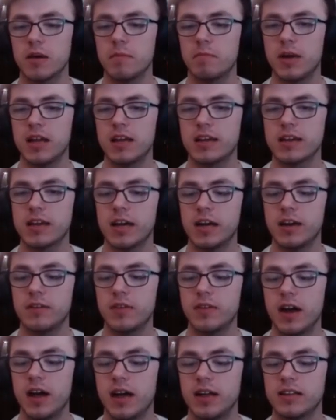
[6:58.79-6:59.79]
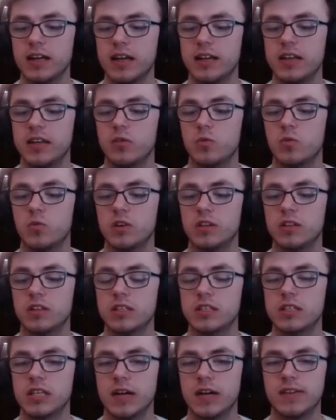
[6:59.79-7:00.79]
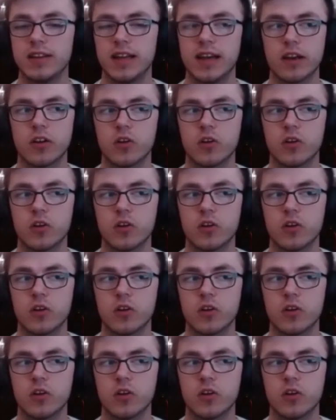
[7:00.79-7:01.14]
Malakath and I didn't want to have a line of